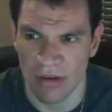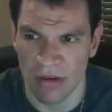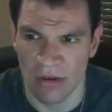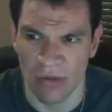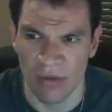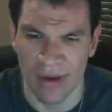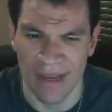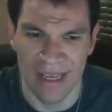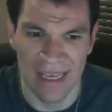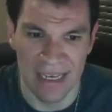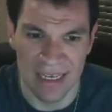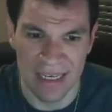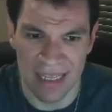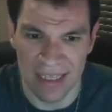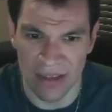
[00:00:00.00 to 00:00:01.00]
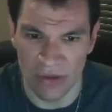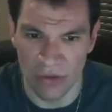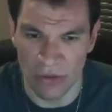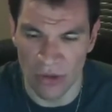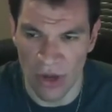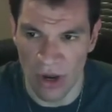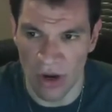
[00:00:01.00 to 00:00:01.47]
we need
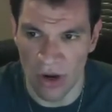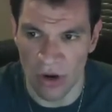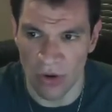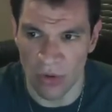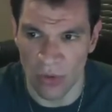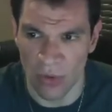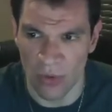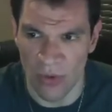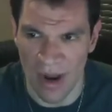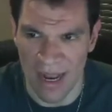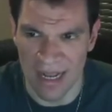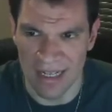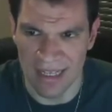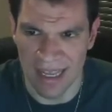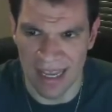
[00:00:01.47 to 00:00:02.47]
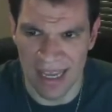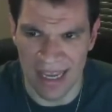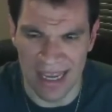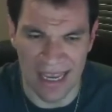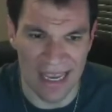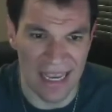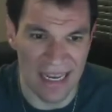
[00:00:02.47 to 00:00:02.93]
to know when the
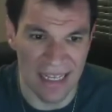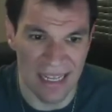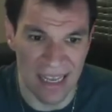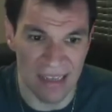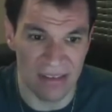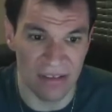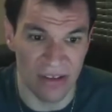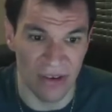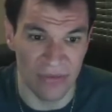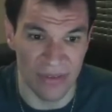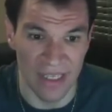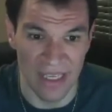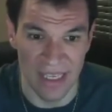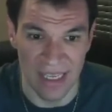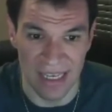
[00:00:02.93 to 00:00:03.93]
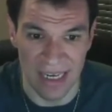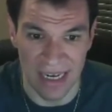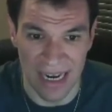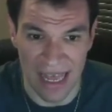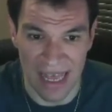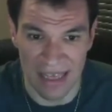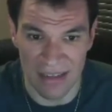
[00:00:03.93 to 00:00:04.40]
index of the
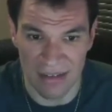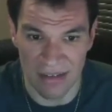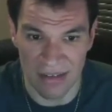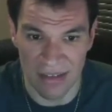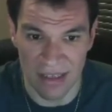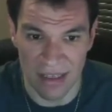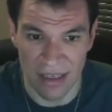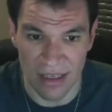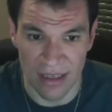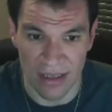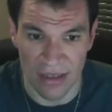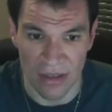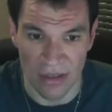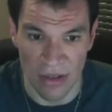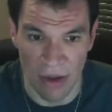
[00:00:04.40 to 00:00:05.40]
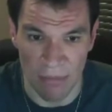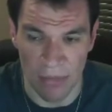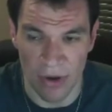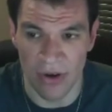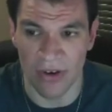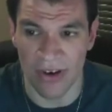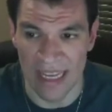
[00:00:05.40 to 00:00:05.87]
last
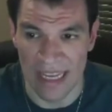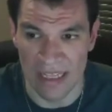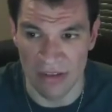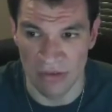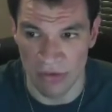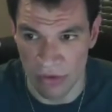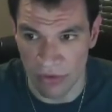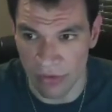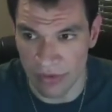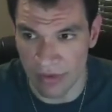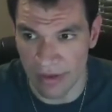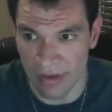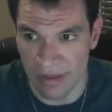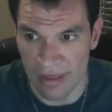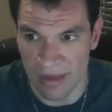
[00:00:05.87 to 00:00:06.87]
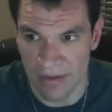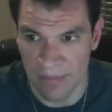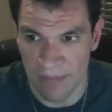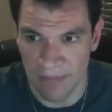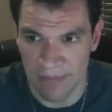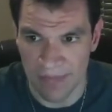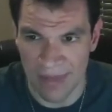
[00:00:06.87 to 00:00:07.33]
number inserted,
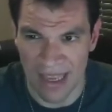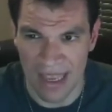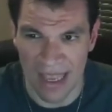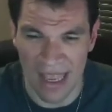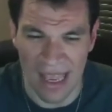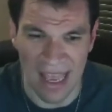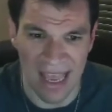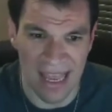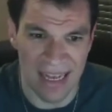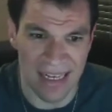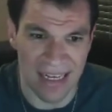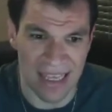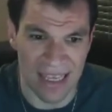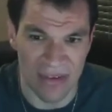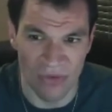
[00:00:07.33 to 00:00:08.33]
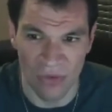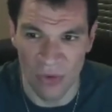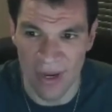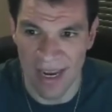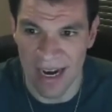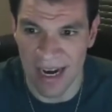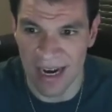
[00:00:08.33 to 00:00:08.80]
and if
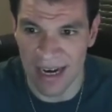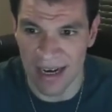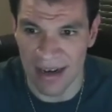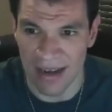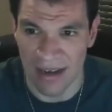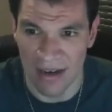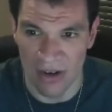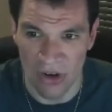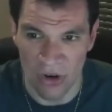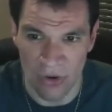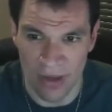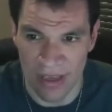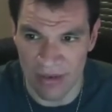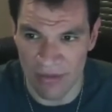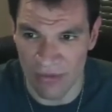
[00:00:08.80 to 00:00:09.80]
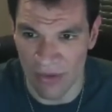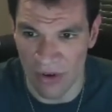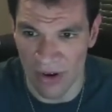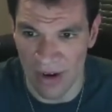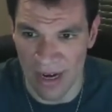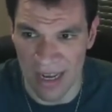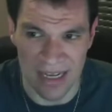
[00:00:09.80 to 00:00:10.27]
we are looking
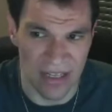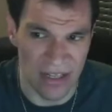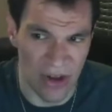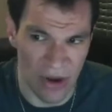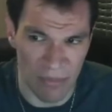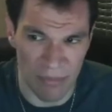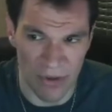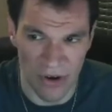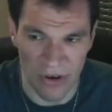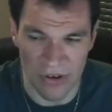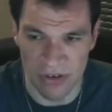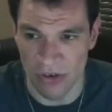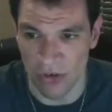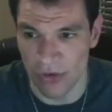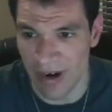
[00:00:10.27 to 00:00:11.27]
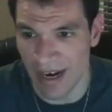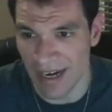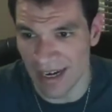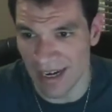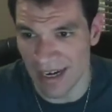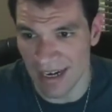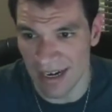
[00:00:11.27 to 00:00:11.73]
for a number
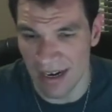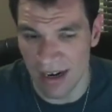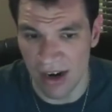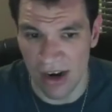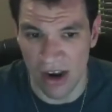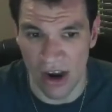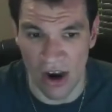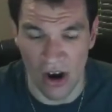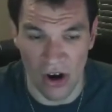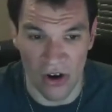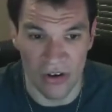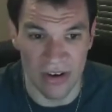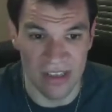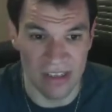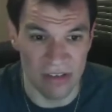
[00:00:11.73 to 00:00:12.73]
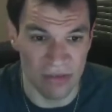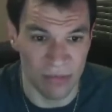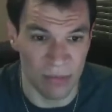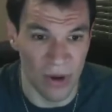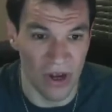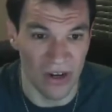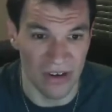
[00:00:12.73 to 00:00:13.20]
greater or
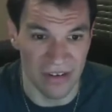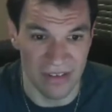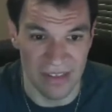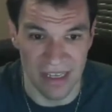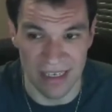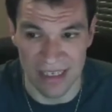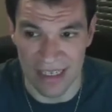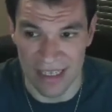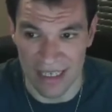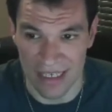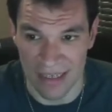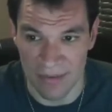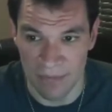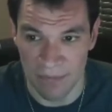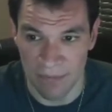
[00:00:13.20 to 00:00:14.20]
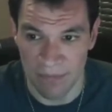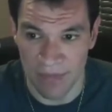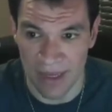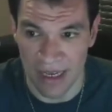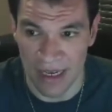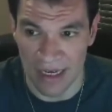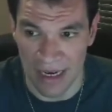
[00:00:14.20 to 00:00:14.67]
smaller than the
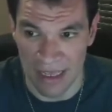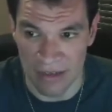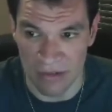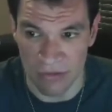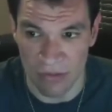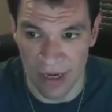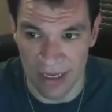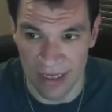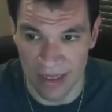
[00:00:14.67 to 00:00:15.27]
last one.